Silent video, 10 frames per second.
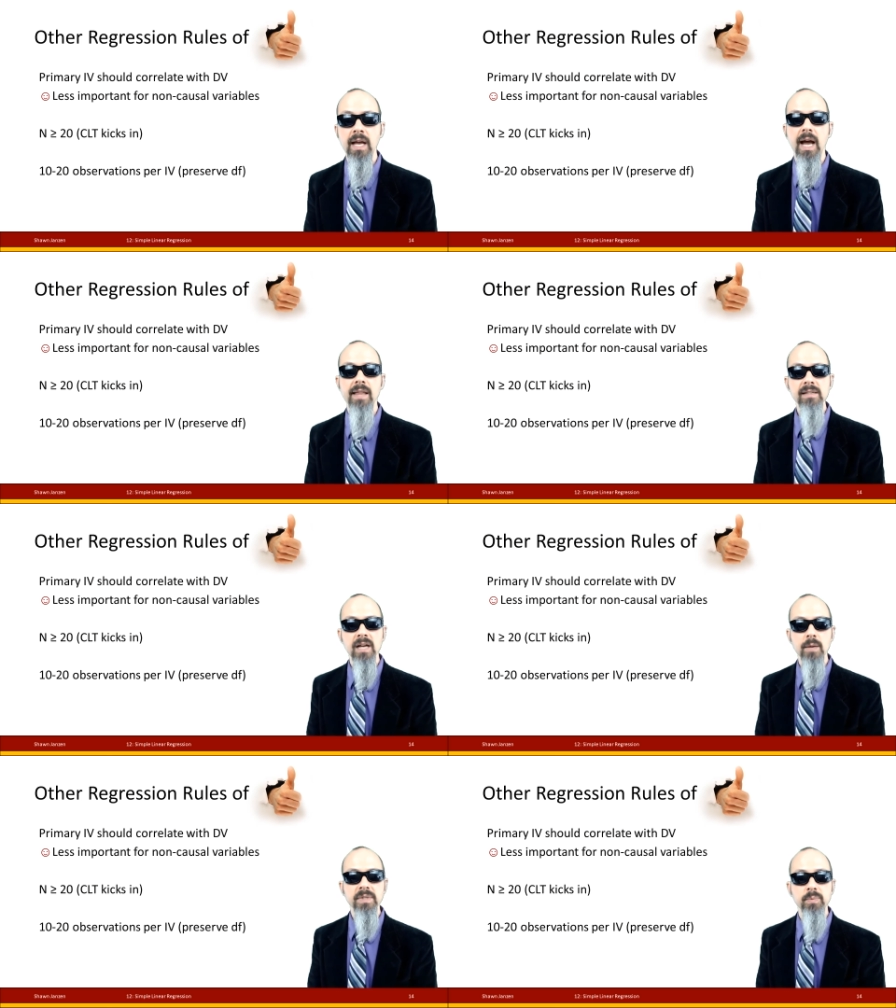And this
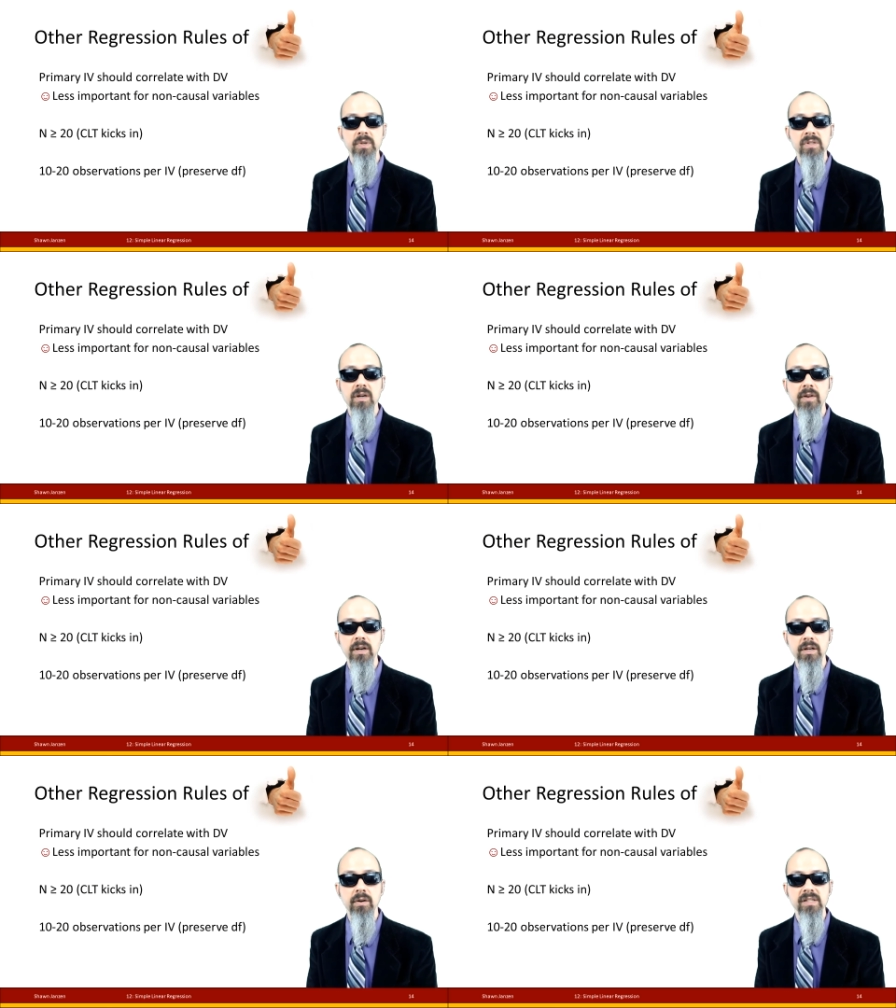helps us preserve our
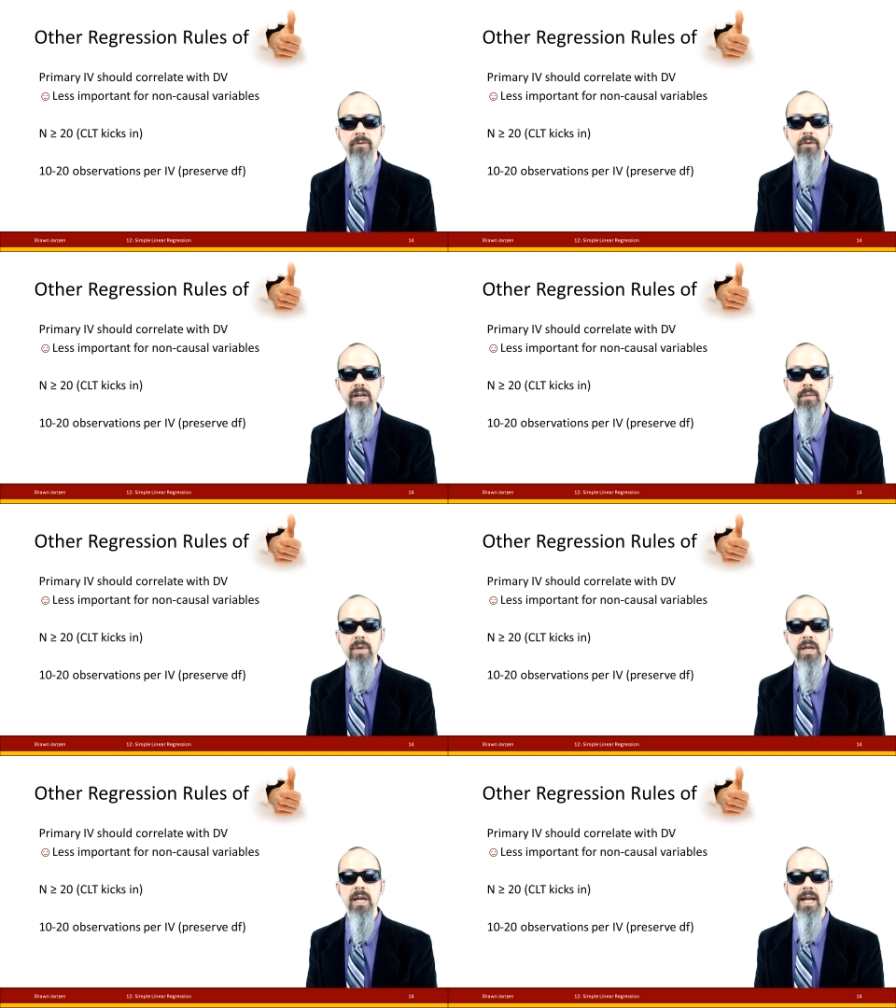degrees of freedom
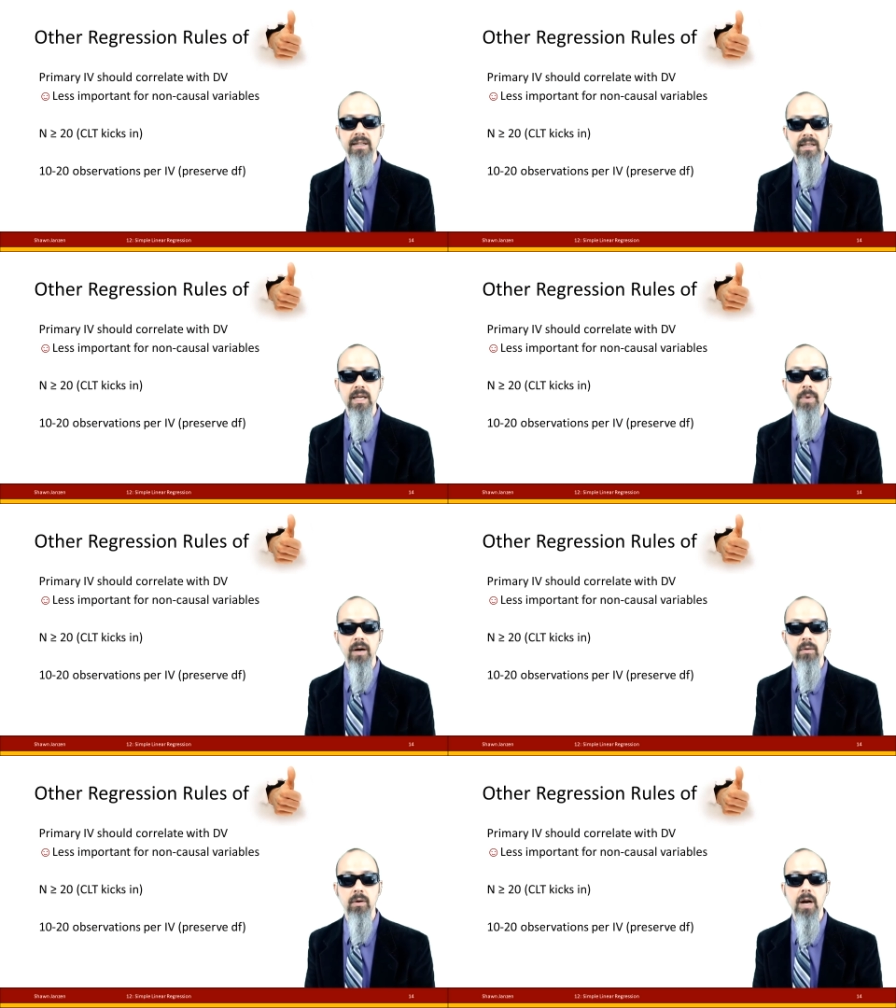and keep
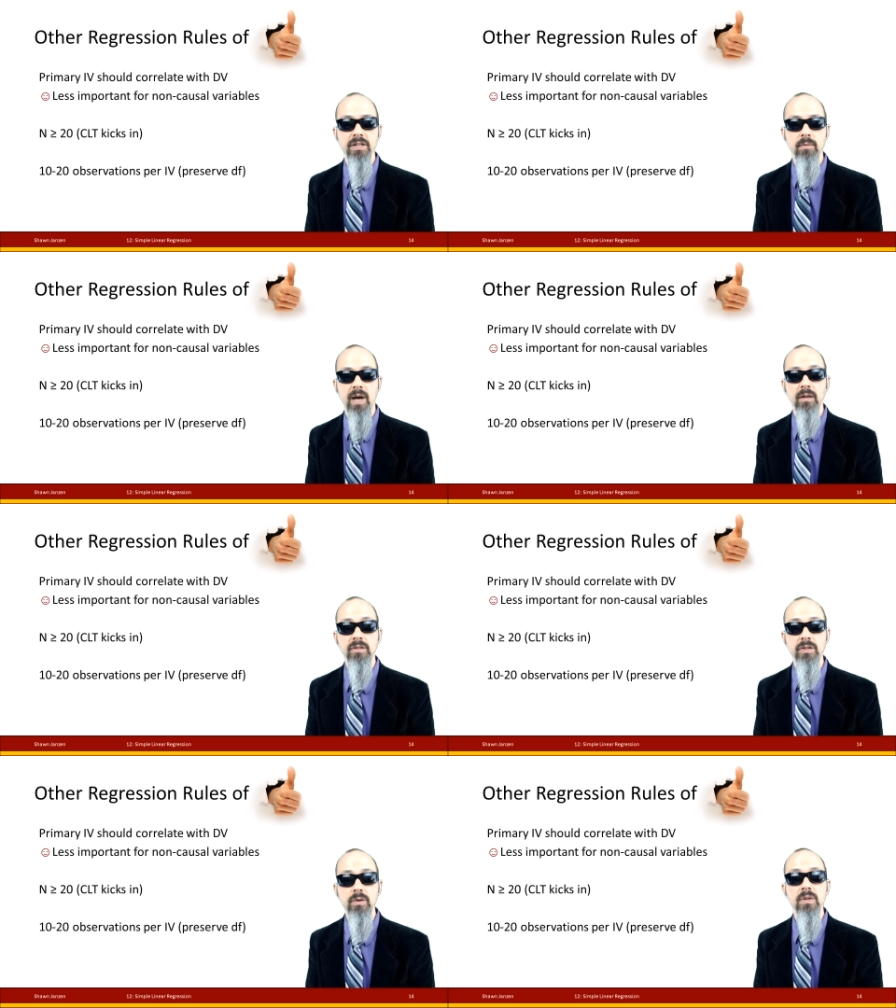our regression model
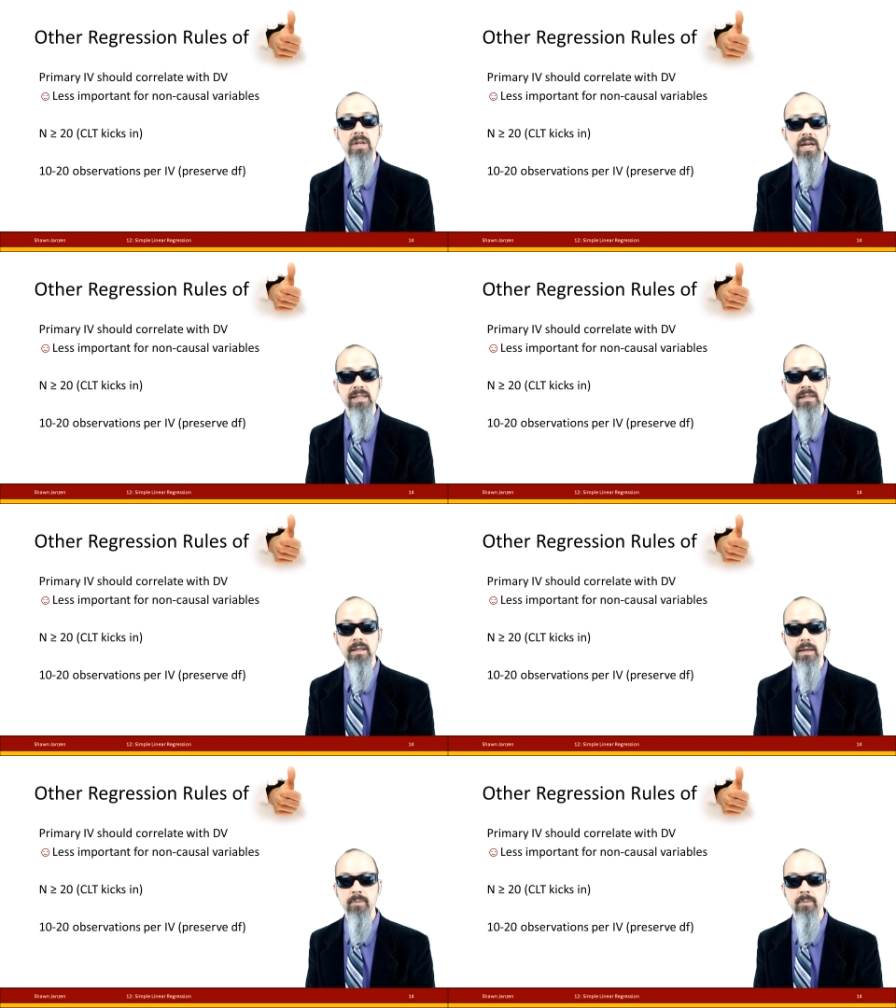tuned nicely there.